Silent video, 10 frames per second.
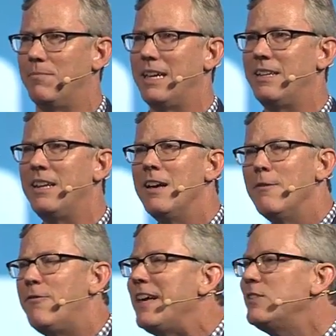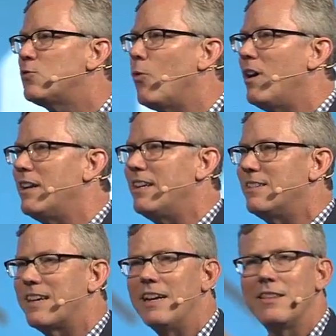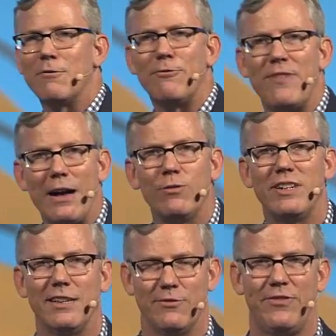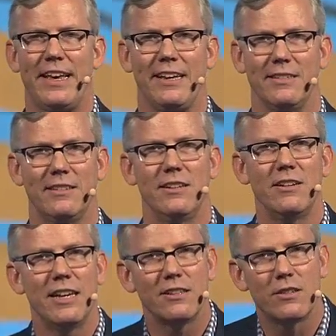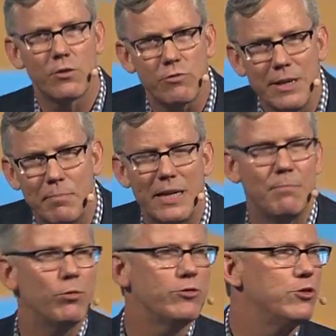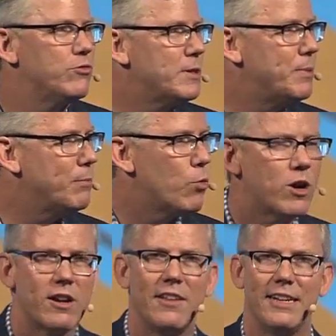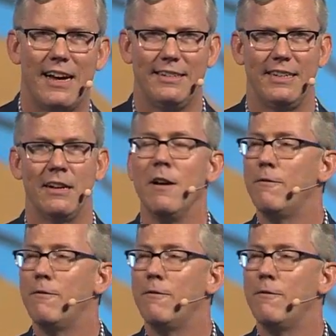And phase one is kind of the founding phase. You know, you got two, three people working on the idea.